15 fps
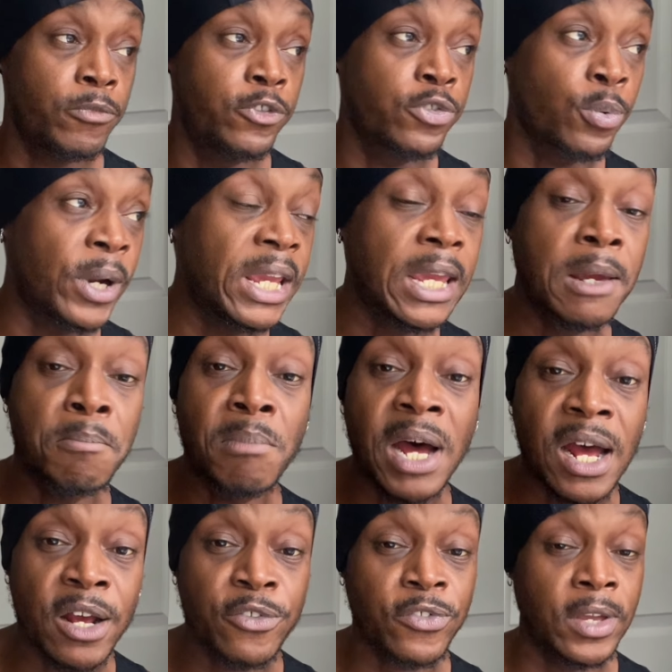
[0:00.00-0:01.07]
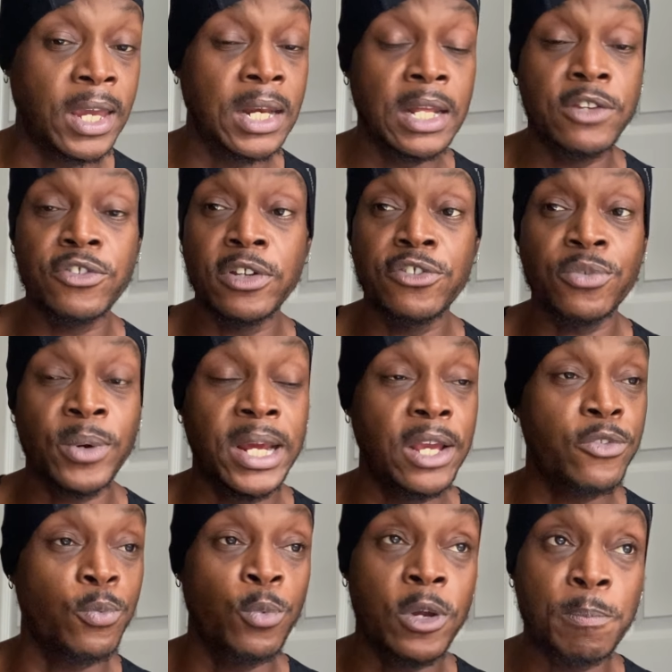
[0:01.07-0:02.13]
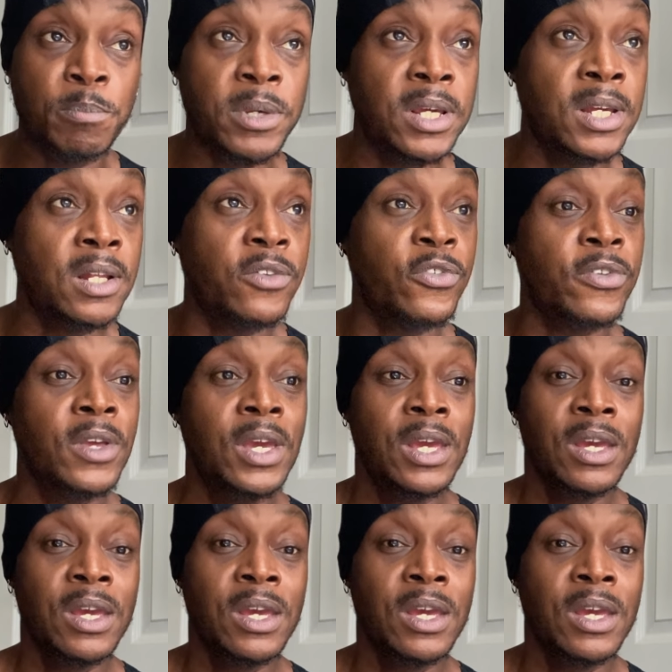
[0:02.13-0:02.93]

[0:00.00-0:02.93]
drinking Monster energy drinks, Rippets,